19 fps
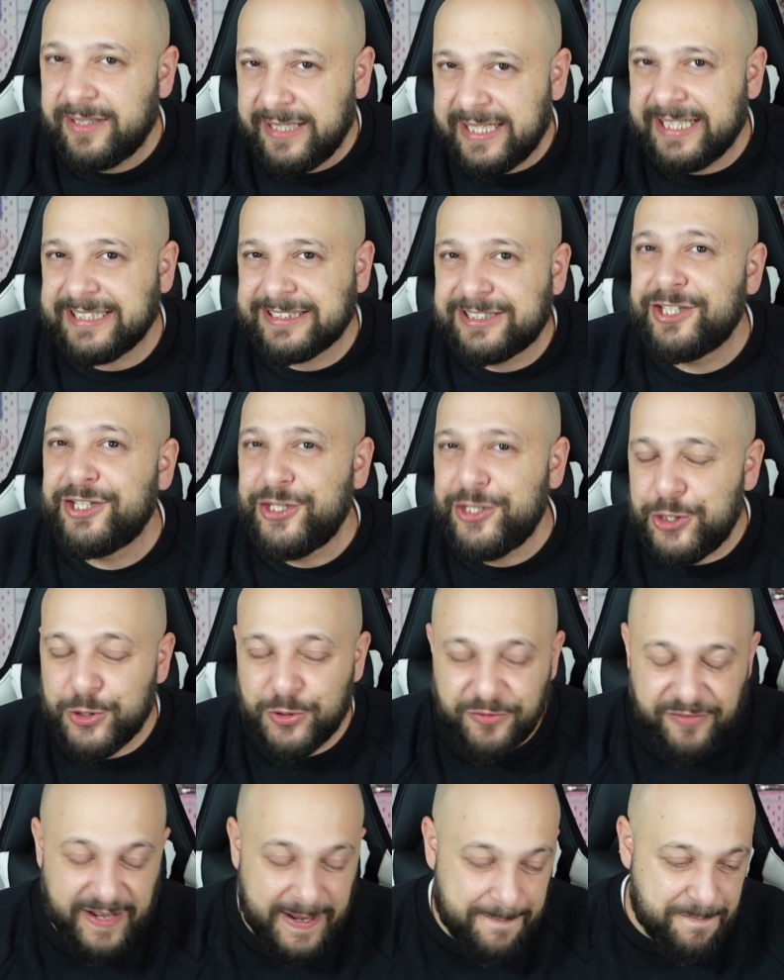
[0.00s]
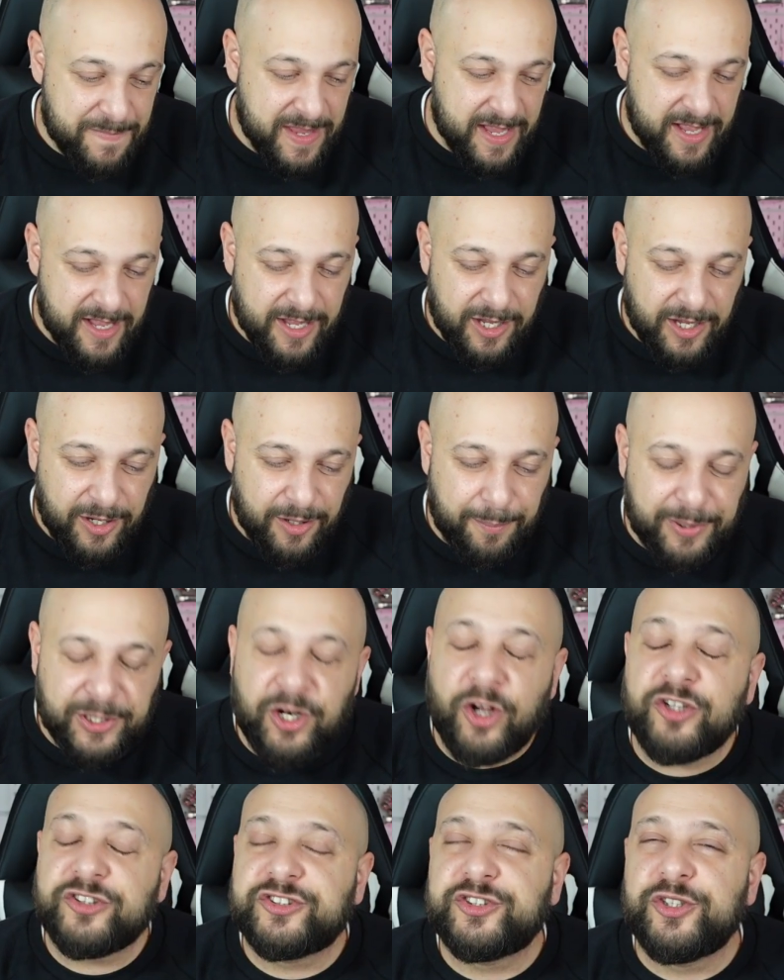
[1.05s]
It is Juve, but
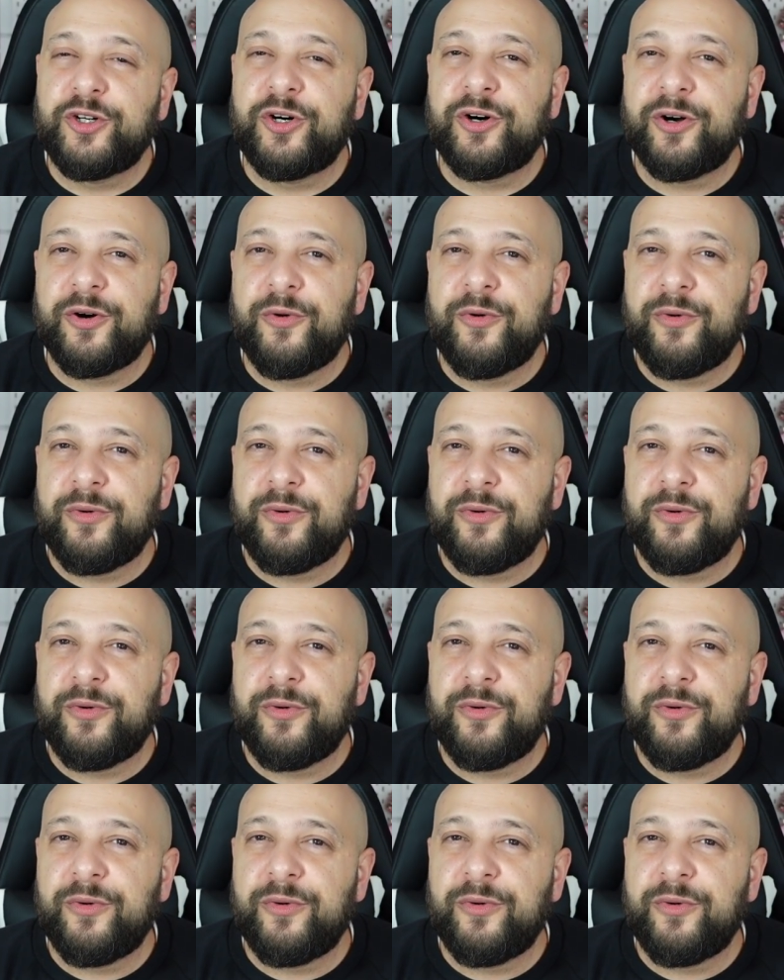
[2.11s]
also